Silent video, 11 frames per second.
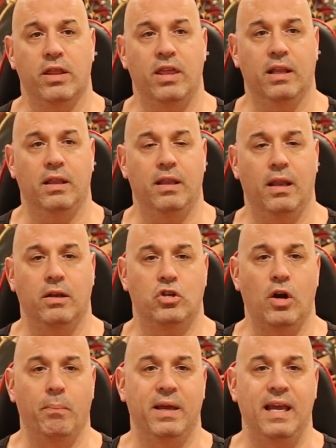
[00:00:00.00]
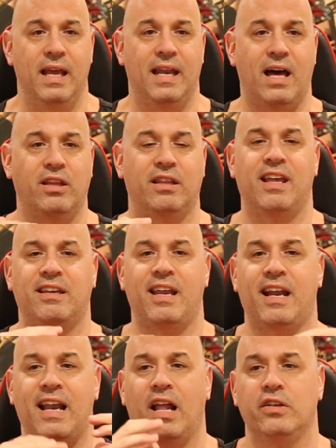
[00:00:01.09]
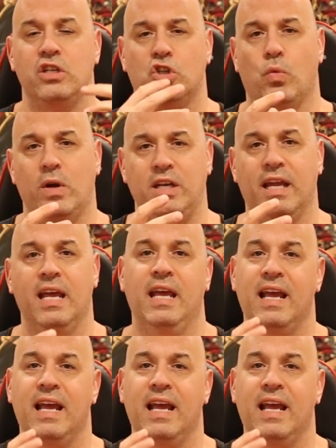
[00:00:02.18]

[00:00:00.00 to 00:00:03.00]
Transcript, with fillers: I think jumping in now that the technology is switching,